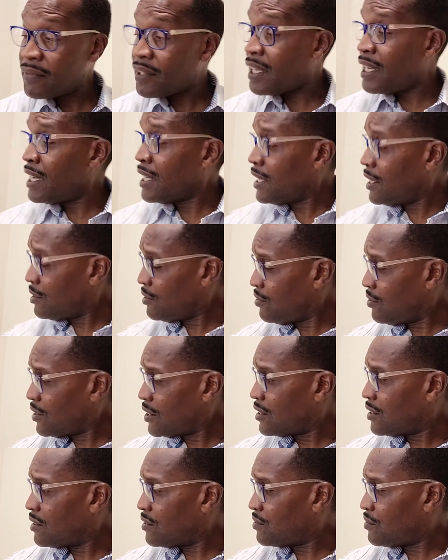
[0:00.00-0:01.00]
And I
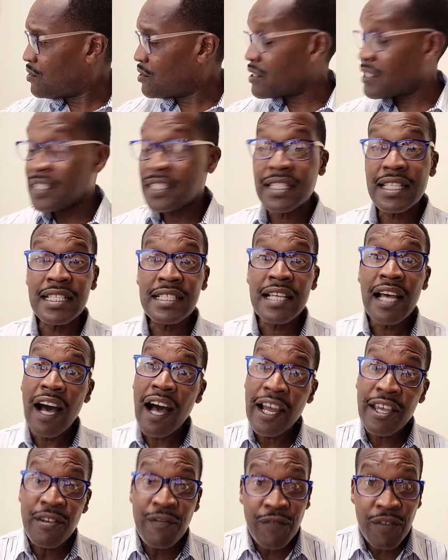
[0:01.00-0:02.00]
looked towards, she says,
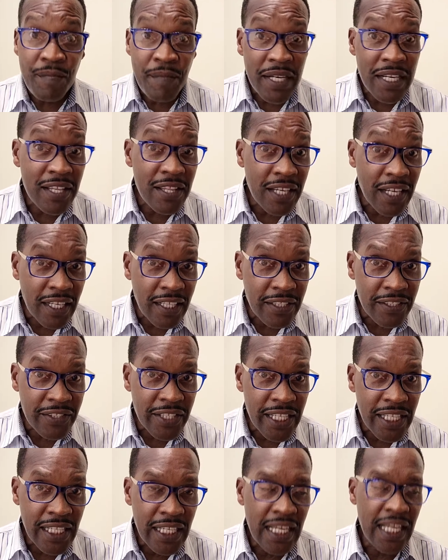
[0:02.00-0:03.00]
are you from another
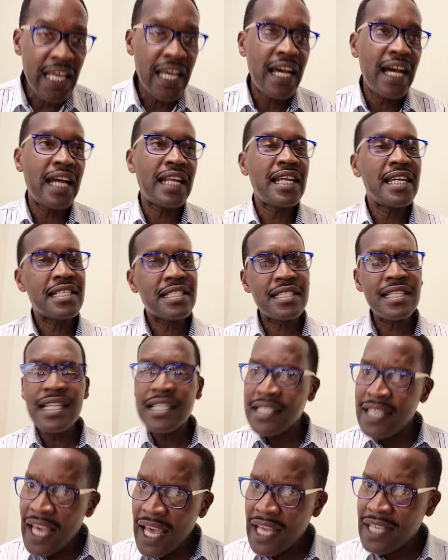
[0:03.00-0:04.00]
country? And I said,
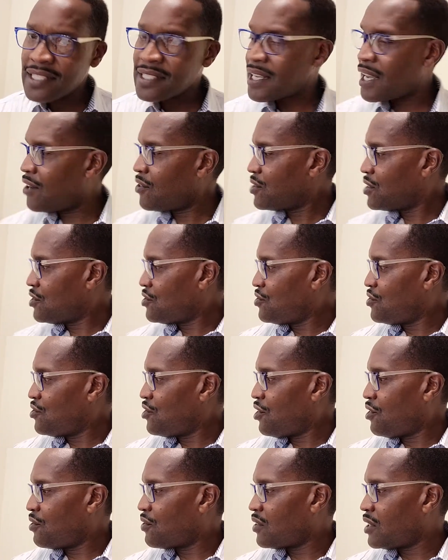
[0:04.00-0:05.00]
yes, how did you
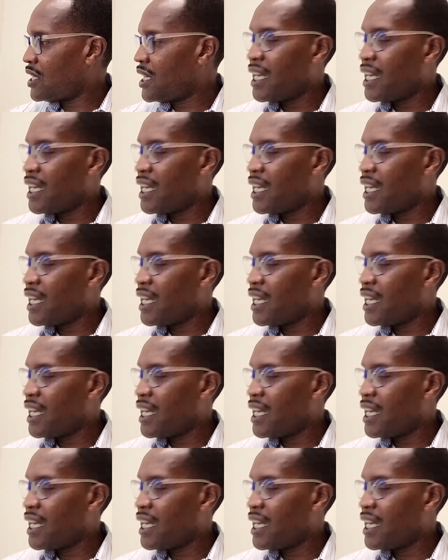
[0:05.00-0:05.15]
know?